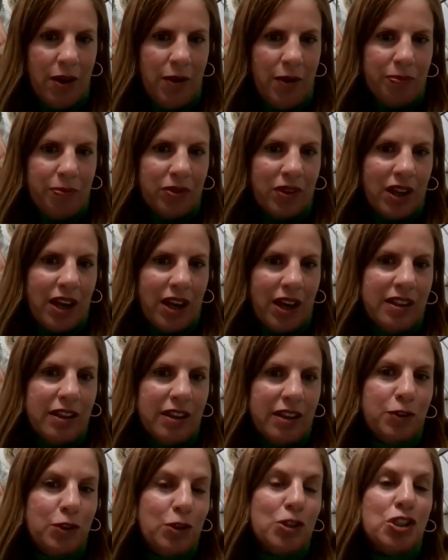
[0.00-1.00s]
Wow. And
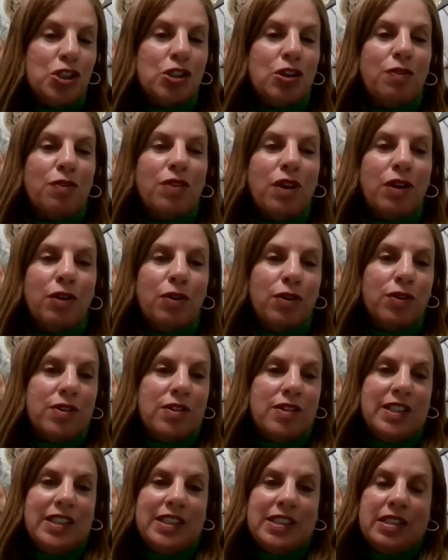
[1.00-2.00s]
the future of the
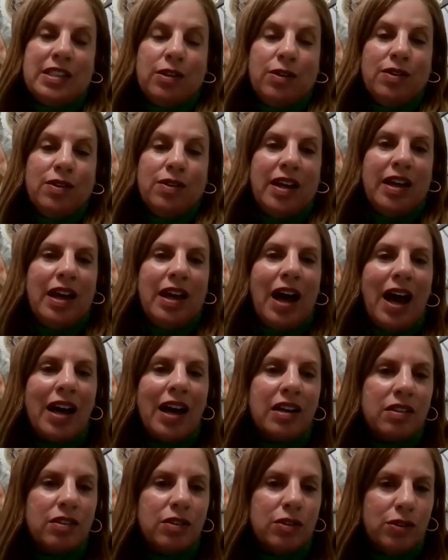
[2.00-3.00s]
youth. And so they
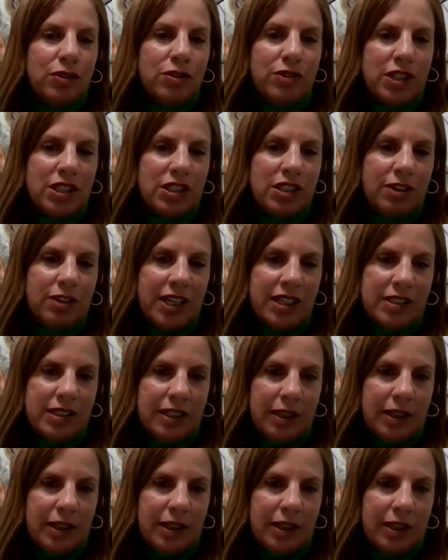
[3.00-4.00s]
act to
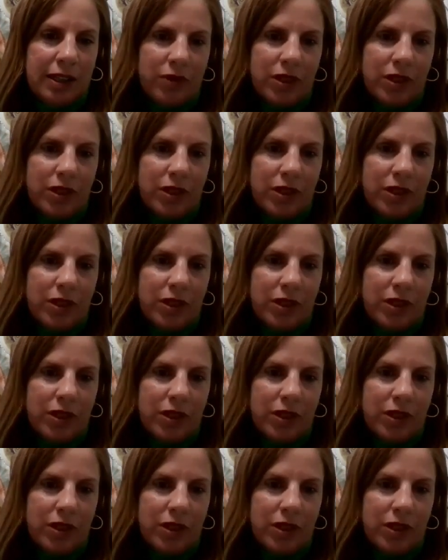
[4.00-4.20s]
restrain them.